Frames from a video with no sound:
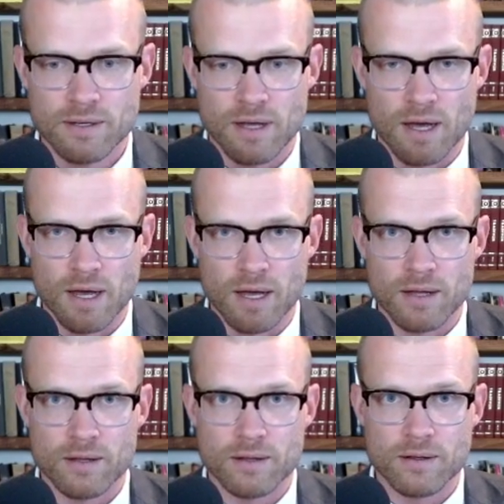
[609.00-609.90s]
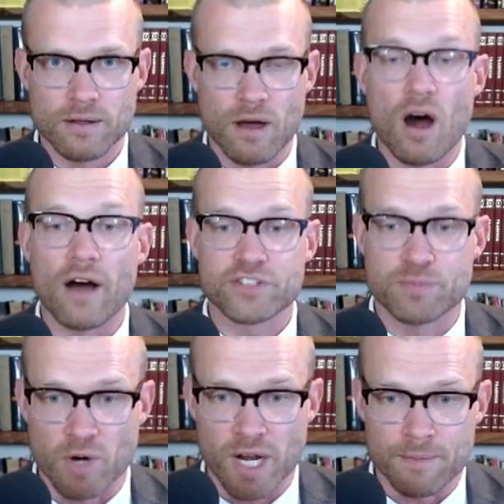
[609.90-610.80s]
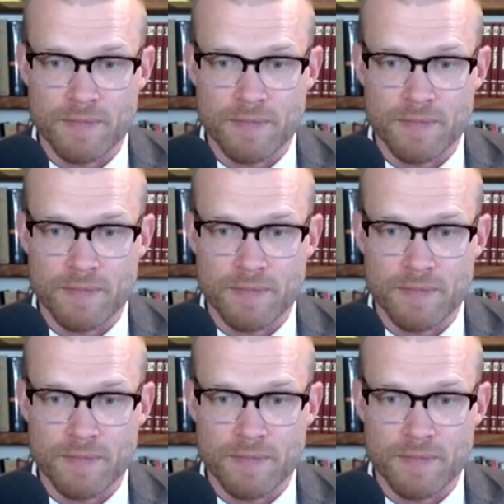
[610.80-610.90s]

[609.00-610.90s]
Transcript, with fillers: uh, offspring,